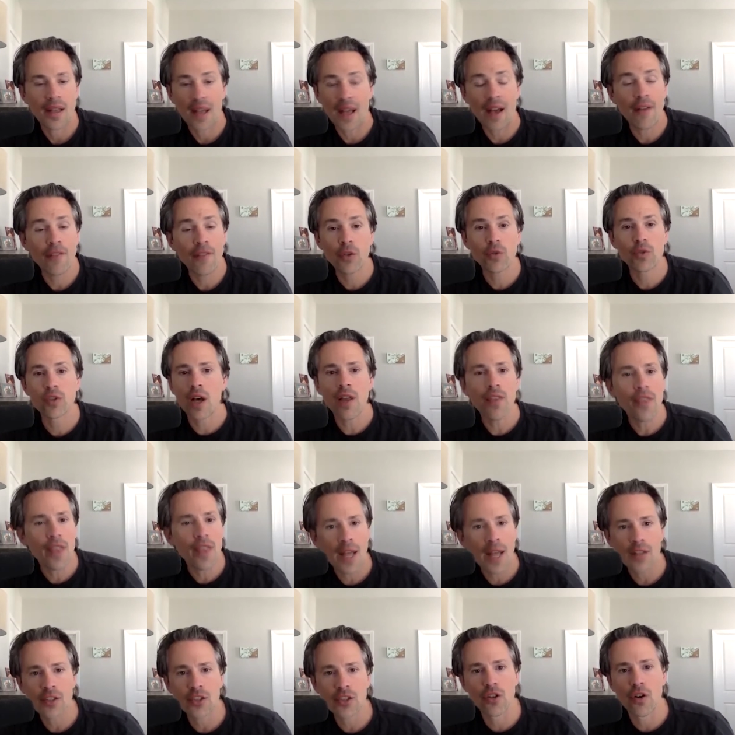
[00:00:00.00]
Have you done
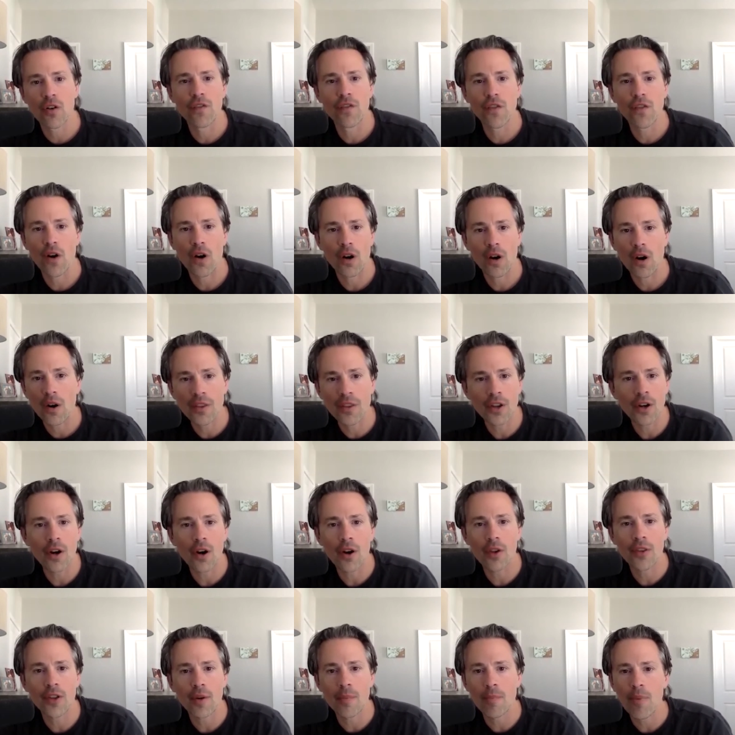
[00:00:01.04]
that so far? Are
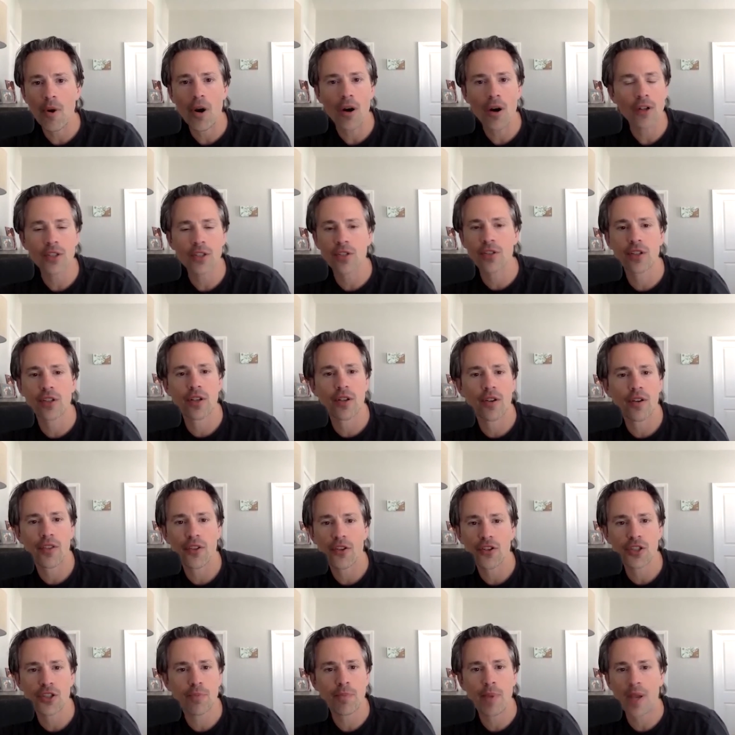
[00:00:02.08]
there parts of are
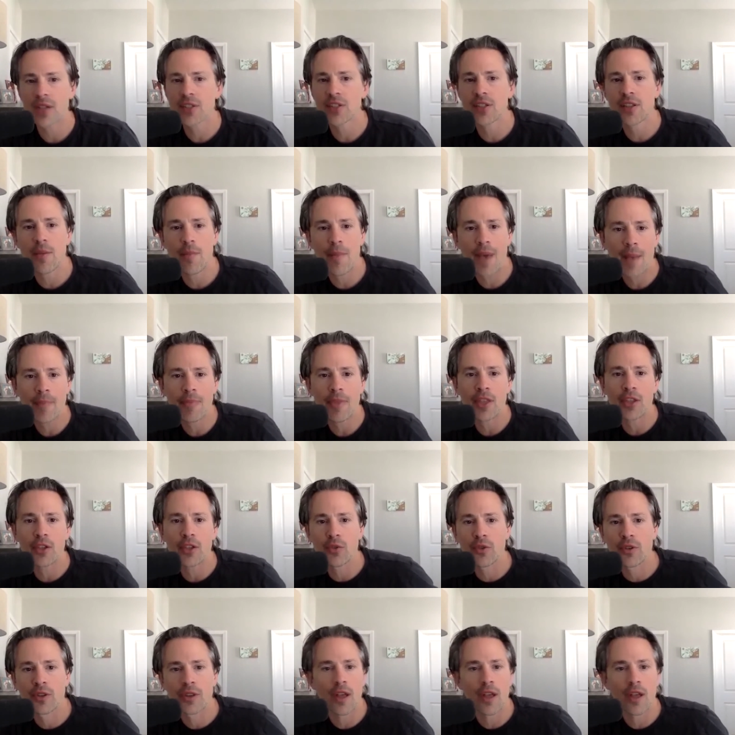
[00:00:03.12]
there specs of the map that
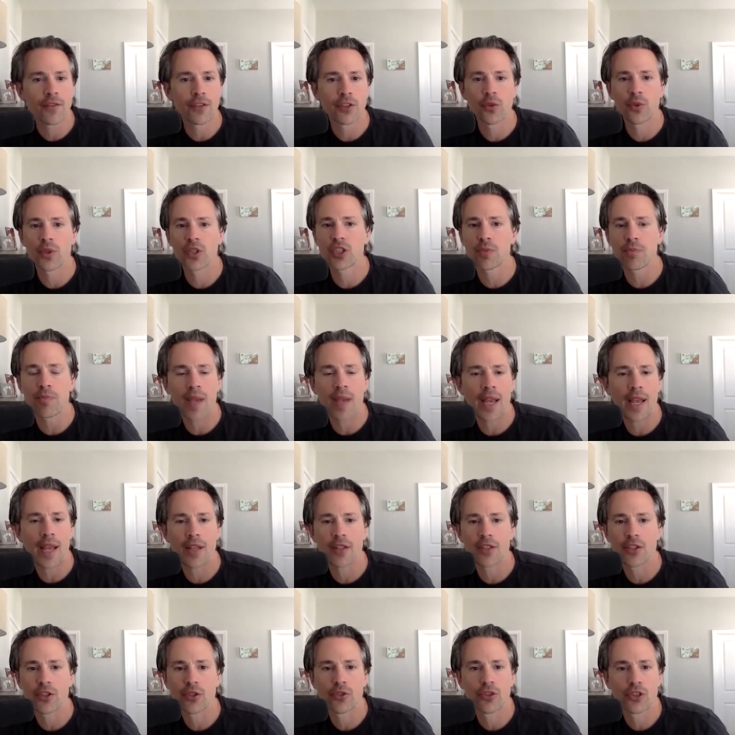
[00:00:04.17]
you'd love to
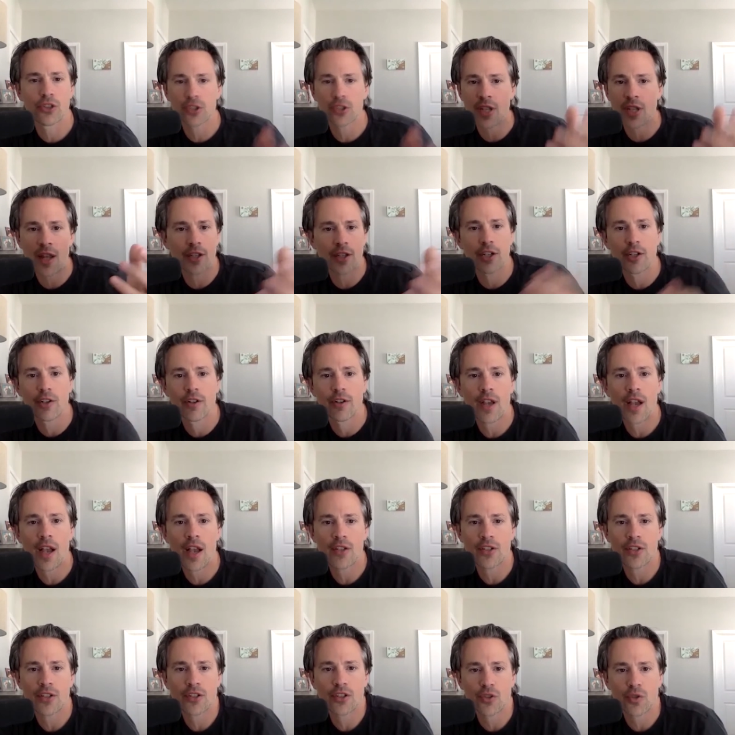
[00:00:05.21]
expand to? Just out of
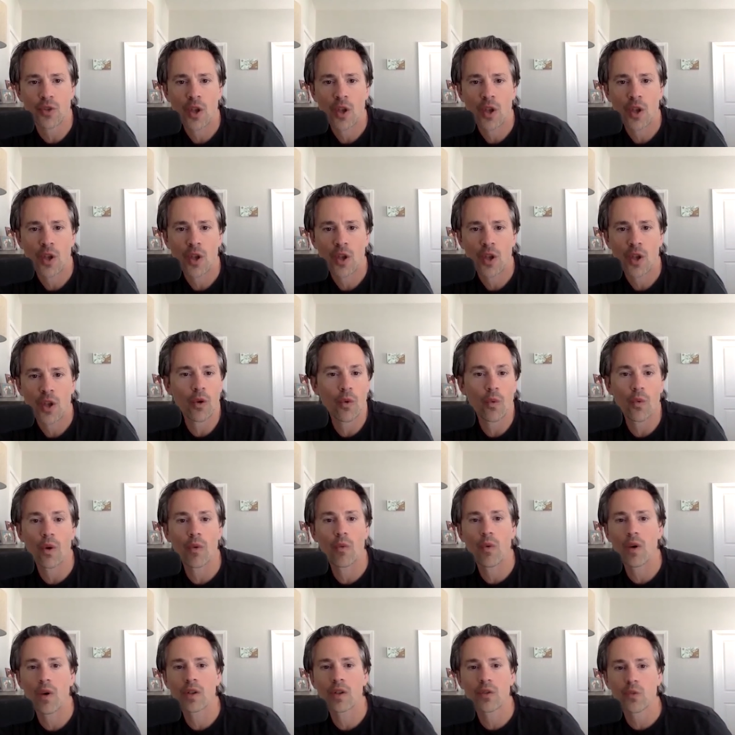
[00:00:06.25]
curiosity, just wondering
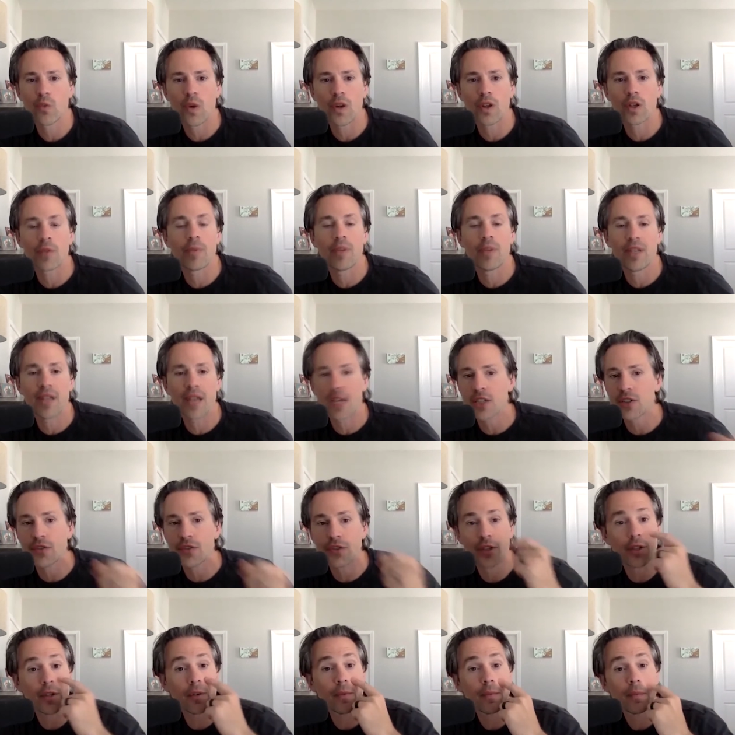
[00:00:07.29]
what could be next
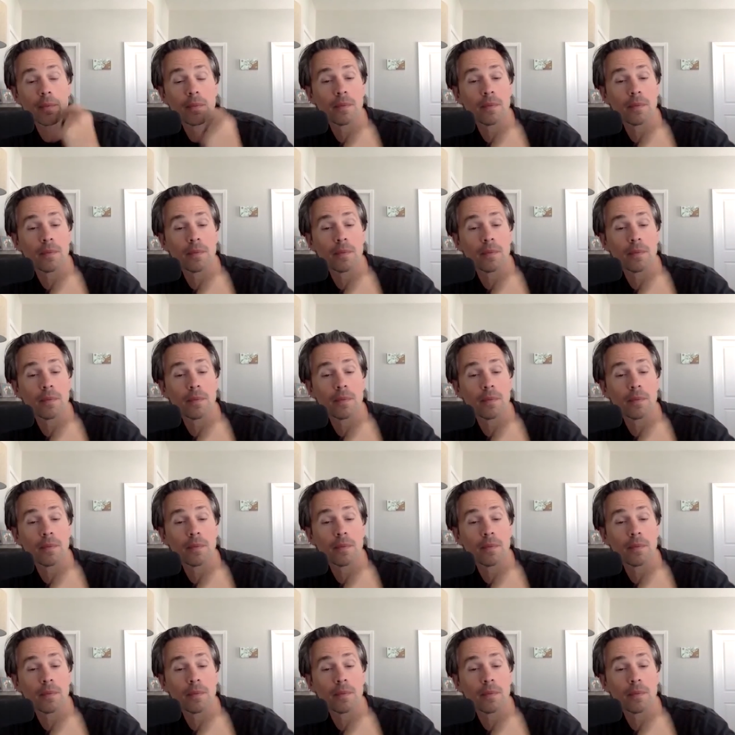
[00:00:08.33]
for you.